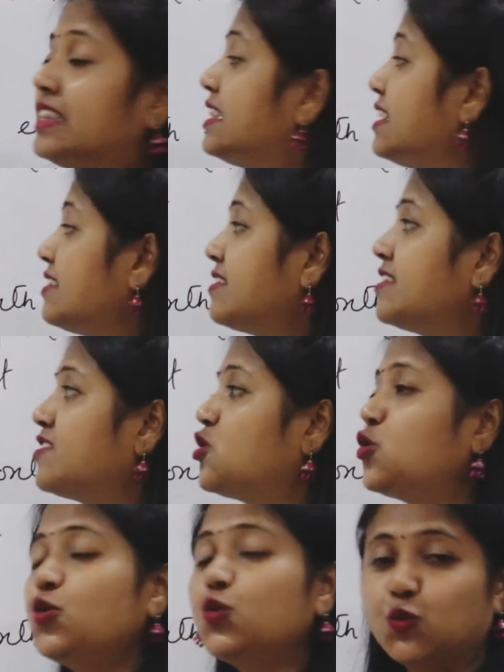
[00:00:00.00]
this is
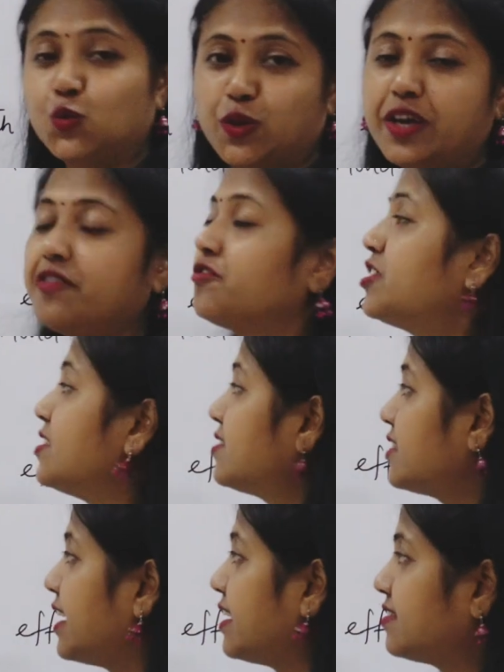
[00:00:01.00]
true, if
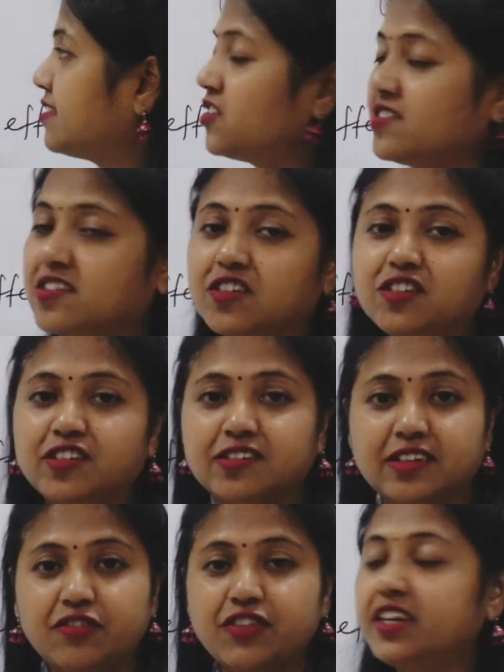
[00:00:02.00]
this, as the research has
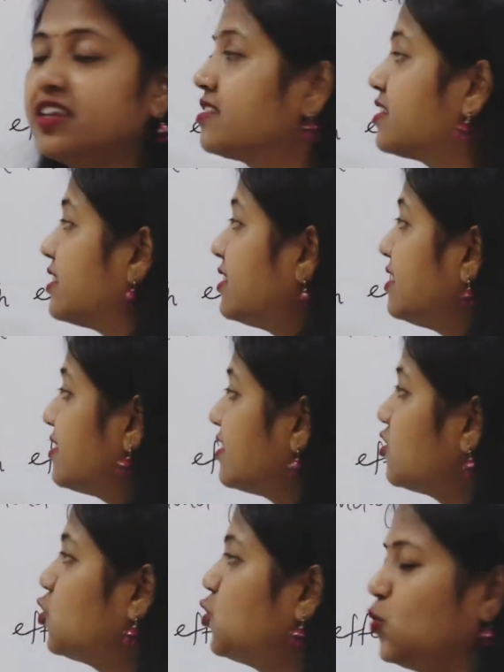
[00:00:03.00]
evidence that this
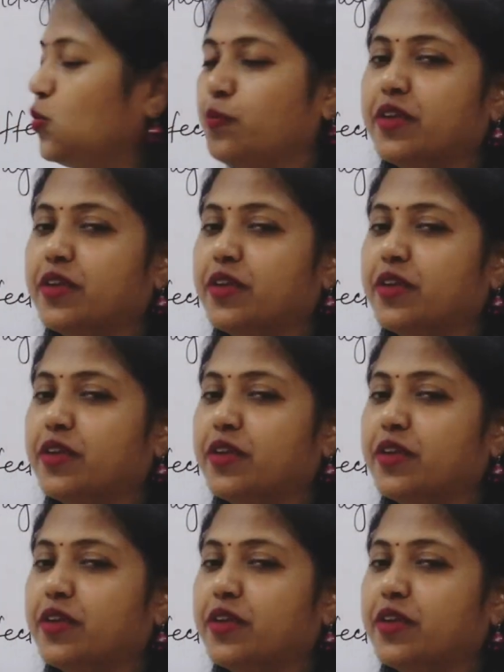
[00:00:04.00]
is true,